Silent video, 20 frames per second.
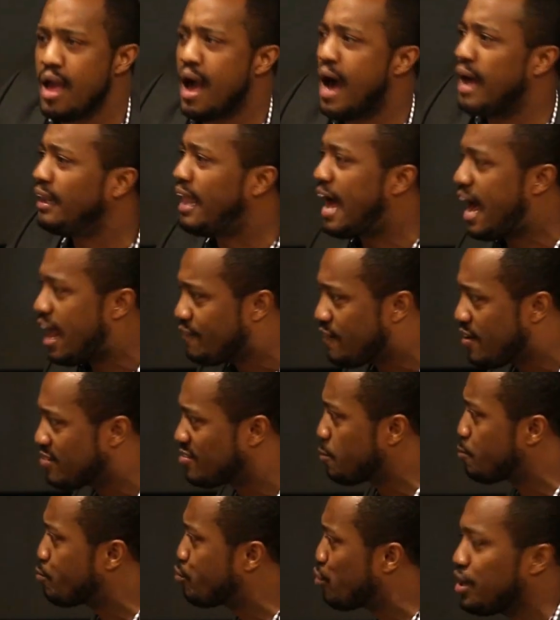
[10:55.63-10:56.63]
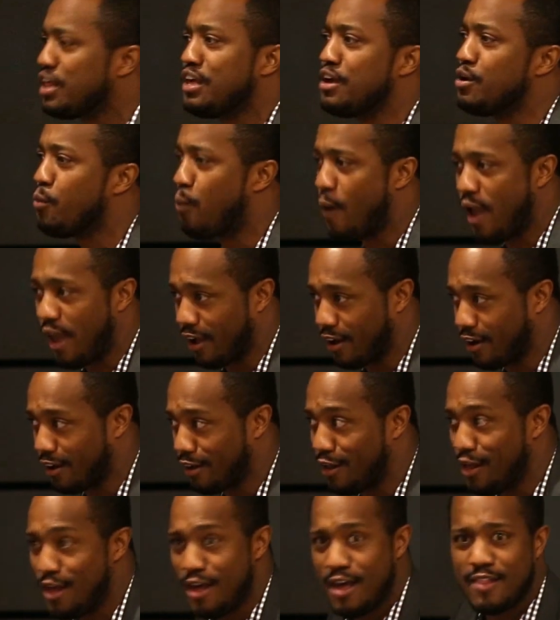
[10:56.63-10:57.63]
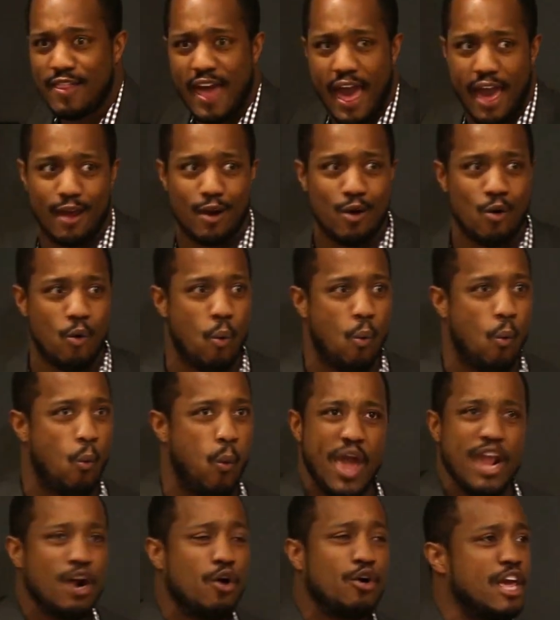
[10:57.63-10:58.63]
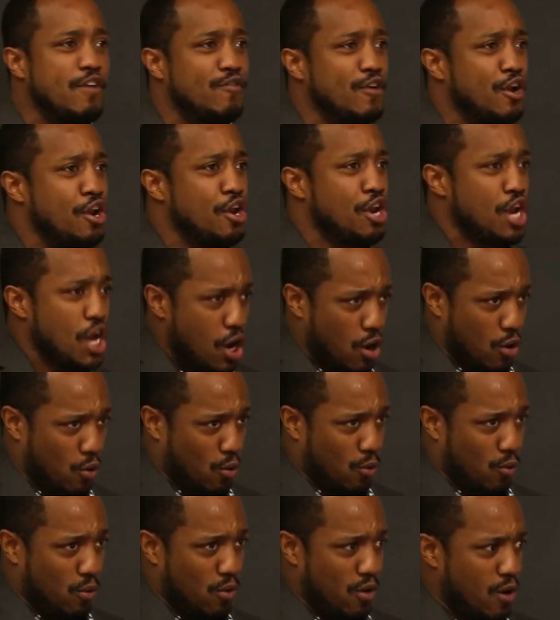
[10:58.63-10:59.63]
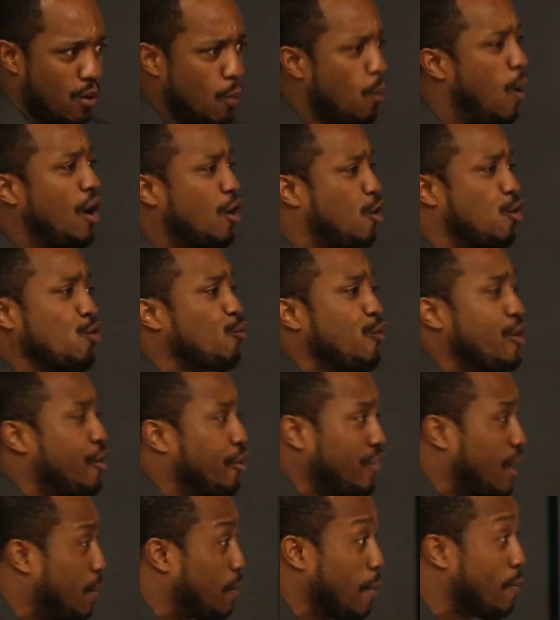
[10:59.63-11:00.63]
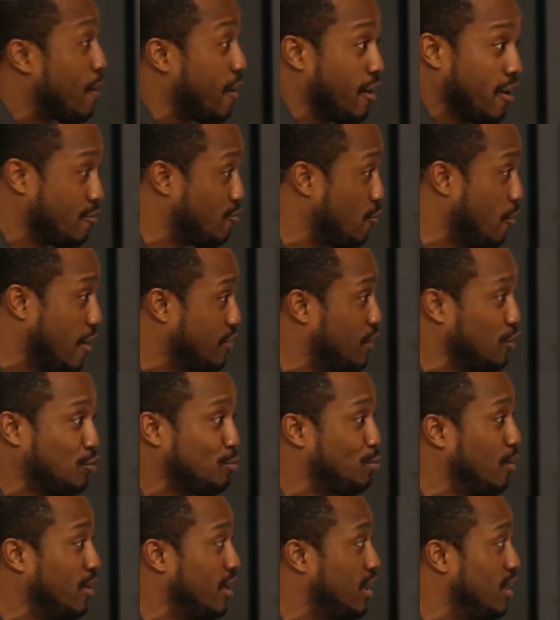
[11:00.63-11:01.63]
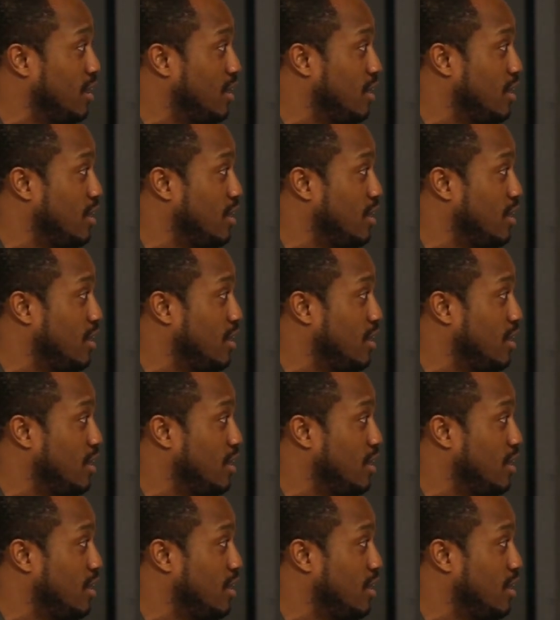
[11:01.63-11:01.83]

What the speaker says: a lot of us are pretty aware that we don't even know what career they're preparing for at this point.